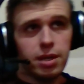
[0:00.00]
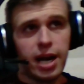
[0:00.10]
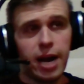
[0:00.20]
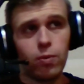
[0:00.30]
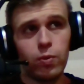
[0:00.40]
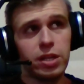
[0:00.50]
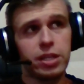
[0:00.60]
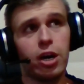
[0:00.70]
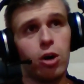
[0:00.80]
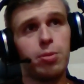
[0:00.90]
I
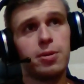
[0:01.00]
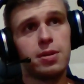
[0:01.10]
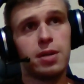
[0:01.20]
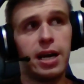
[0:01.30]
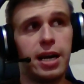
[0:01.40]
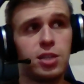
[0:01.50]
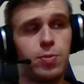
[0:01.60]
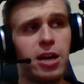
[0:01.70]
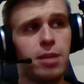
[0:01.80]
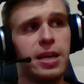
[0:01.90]
really hope uh,
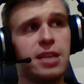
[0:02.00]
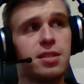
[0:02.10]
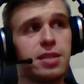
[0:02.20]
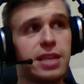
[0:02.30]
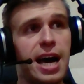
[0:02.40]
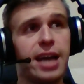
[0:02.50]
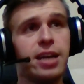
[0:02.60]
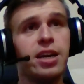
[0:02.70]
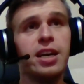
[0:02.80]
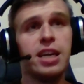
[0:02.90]
Spider Man is a guy,
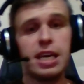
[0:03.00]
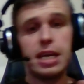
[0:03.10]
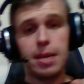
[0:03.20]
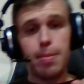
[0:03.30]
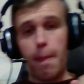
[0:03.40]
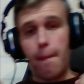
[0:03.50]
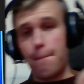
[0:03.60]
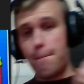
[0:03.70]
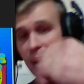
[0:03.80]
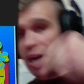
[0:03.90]
he
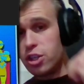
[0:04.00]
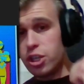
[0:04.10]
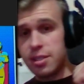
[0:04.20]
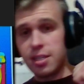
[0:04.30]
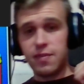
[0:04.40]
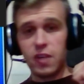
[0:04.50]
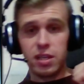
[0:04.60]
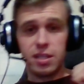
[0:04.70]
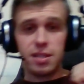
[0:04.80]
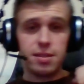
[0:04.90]
punches his
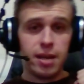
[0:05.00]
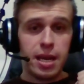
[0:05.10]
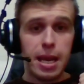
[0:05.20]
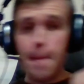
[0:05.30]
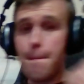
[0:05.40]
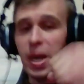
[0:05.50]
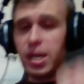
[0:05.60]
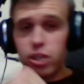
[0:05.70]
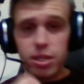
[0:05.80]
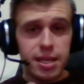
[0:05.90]
villains. He
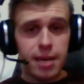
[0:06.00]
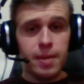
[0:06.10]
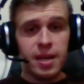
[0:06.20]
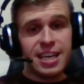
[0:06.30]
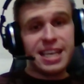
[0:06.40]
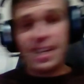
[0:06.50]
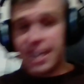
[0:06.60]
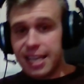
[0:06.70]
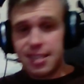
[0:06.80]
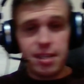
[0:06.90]
punches them, he
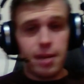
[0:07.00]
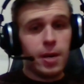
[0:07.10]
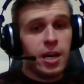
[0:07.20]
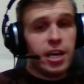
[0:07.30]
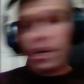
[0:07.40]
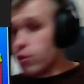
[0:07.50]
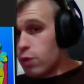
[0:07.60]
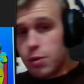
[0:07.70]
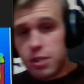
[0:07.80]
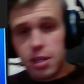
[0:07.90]
kicks them, he
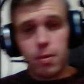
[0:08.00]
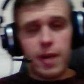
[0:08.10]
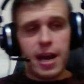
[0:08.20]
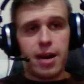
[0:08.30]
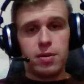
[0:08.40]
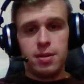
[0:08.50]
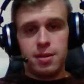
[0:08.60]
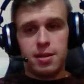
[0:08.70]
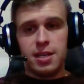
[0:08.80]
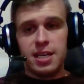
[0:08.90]
throws them around,
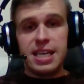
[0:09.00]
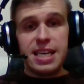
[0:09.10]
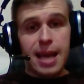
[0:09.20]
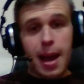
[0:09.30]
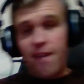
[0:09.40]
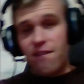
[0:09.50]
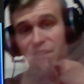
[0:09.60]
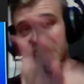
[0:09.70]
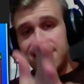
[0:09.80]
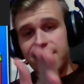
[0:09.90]
he
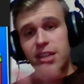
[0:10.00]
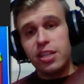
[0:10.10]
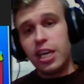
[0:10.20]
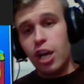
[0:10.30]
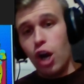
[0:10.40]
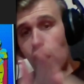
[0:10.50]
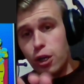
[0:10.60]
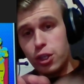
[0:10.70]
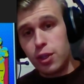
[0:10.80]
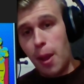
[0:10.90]
physically
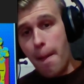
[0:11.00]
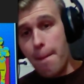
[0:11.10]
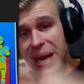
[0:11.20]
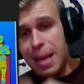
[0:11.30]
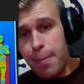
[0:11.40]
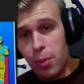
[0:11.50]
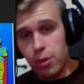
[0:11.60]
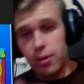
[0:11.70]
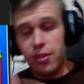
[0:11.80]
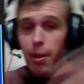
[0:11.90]
hurts
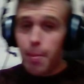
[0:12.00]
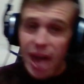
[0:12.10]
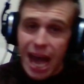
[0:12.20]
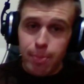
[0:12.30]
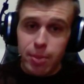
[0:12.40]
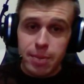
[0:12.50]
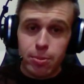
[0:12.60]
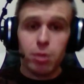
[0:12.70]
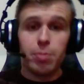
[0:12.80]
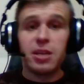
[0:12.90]
people. They're bad
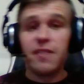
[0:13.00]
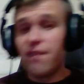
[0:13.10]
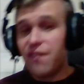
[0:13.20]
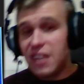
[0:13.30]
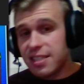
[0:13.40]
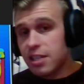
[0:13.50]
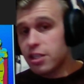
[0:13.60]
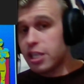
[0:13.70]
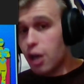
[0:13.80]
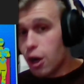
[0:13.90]
people, but he
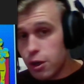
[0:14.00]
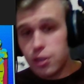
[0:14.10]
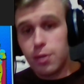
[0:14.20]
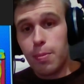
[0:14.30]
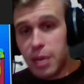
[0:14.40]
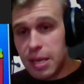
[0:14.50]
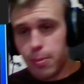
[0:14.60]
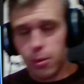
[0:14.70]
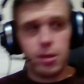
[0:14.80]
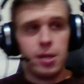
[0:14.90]
physically hurts
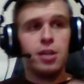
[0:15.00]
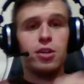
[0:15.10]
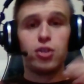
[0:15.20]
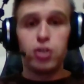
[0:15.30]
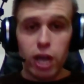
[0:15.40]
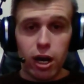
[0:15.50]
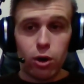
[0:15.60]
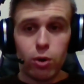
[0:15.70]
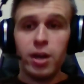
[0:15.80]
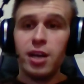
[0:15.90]
people.
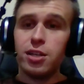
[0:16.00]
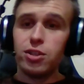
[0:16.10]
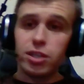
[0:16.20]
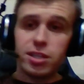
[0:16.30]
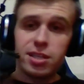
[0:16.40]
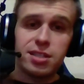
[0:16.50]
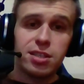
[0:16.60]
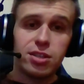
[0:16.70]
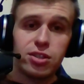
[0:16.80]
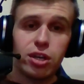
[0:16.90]
So, just because
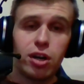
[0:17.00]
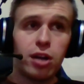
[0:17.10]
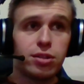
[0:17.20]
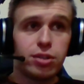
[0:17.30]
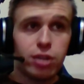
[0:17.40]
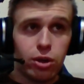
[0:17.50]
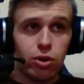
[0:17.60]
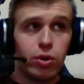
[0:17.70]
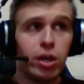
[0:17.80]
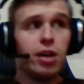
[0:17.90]
this is a
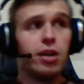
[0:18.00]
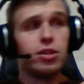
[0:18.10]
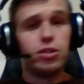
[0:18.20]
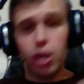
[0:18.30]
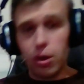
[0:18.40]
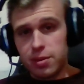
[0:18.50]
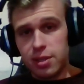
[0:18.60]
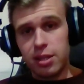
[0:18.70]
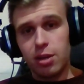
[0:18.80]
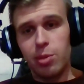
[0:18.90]
cartoon don't
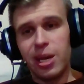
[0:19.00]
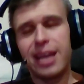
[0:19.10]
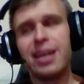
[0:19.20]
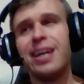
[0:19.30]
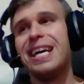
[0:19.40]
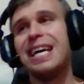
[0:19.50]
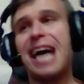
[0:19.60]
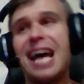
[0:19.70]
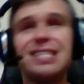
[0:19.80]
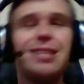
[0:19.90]
sit there and be like, it
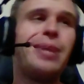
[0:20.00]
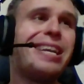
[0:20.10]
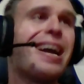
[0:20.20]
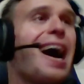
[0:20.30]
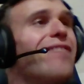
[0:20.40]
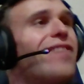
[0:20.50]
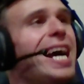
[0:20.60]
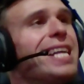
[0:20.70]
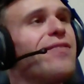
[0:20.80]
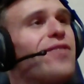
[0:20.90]
has to be
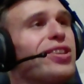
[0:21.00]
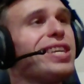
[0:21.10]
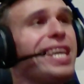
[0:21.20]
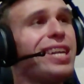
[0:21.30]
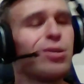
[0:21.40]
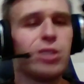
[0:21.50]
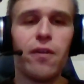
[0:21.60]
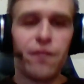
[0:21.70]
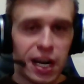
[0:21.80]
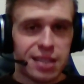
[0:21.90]
nonviolent for the kiddos. No,
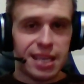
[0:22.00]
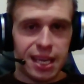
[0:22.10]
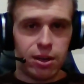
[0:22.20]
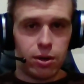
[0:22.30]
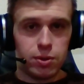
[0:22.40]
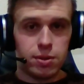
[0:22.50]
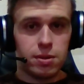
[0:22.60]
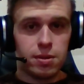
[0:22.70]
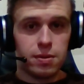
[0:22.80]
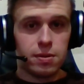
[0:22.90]
fuck the kiddos.
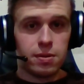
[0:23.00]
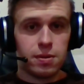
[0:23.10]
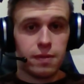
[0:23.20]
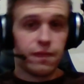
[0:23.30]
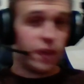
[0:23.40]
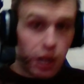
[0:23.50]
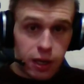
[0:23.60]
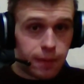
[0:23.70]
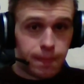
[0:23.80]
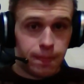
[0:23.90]
Fuck
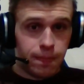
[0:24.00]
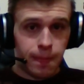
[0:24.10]
them.